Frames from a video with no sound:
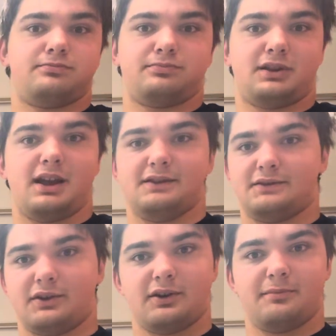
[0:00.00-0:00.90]
planes
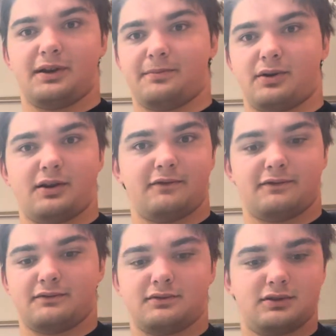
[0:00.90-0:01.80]
are a big part of
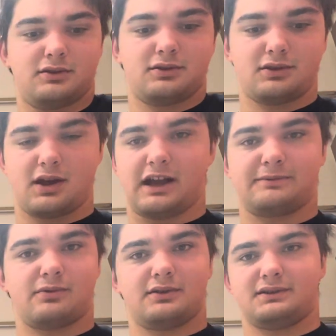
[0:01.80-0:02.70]

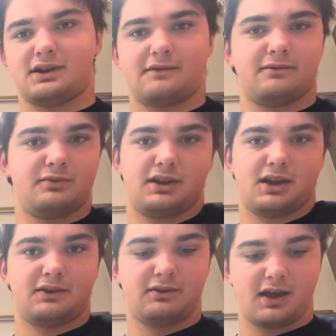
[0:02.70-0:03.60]
exporting stuff, and we
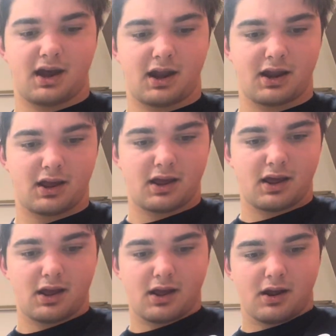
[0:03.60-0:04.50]
can't do that.
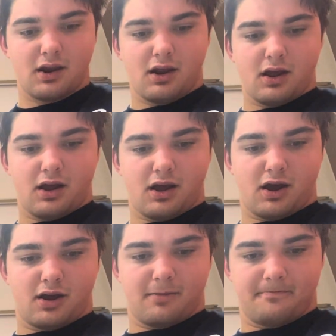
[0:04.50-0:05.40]

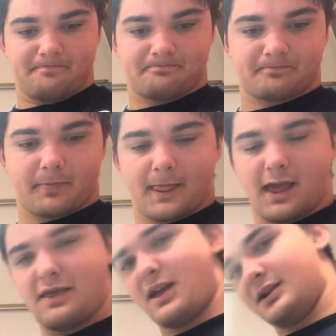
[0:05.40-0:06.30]

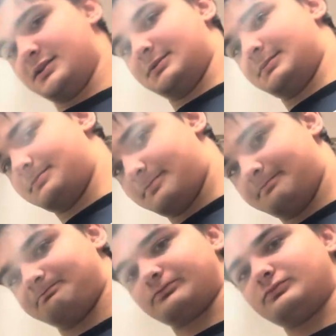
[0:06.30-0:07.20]
And then
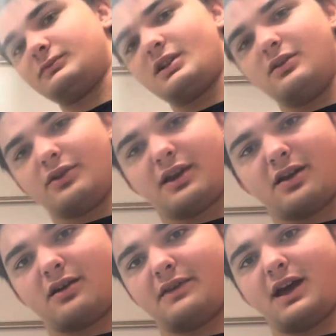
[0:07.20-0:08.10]
looking at
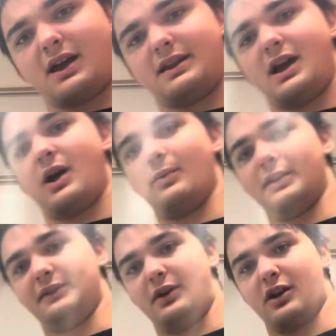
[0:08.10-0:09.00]
all that, now I
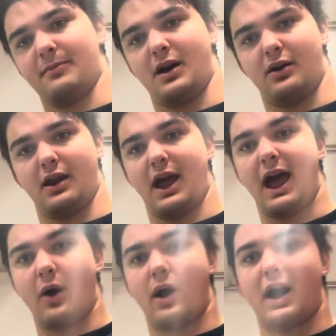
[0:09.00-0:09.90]
want to talk about
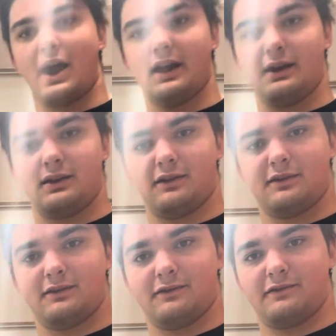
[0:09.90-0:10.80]
how
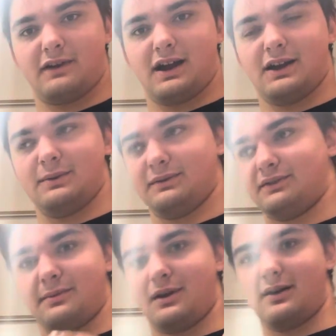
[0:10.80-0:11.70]
if I were
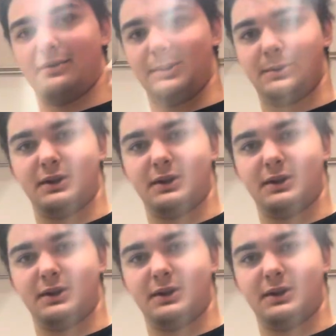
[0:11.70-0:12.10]
somehow in